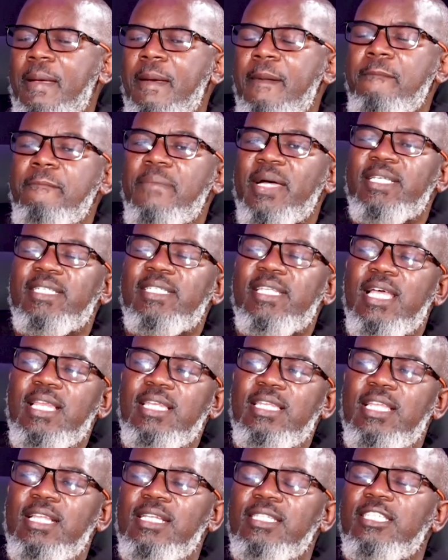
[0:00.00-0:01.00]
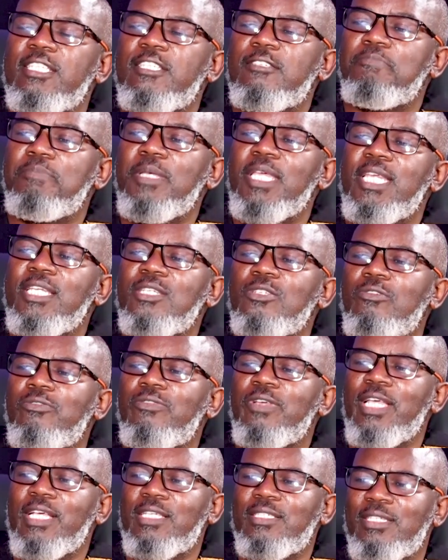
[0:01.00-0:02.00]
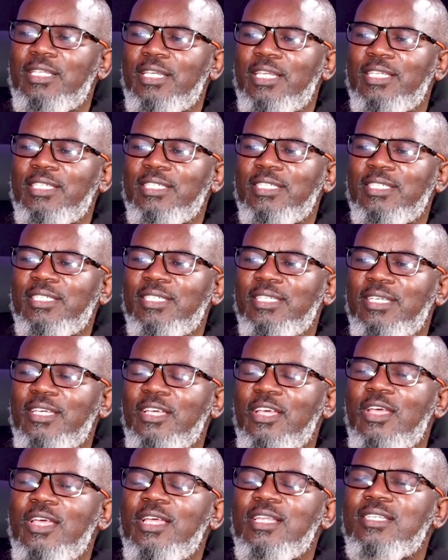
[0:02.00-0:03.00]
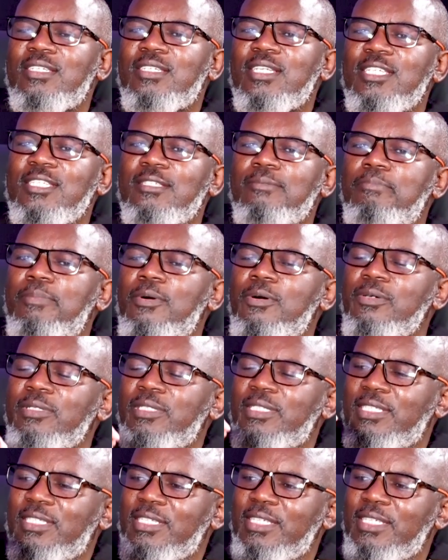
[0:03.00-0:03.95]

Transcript: But Daniel's spirit of excellence transposed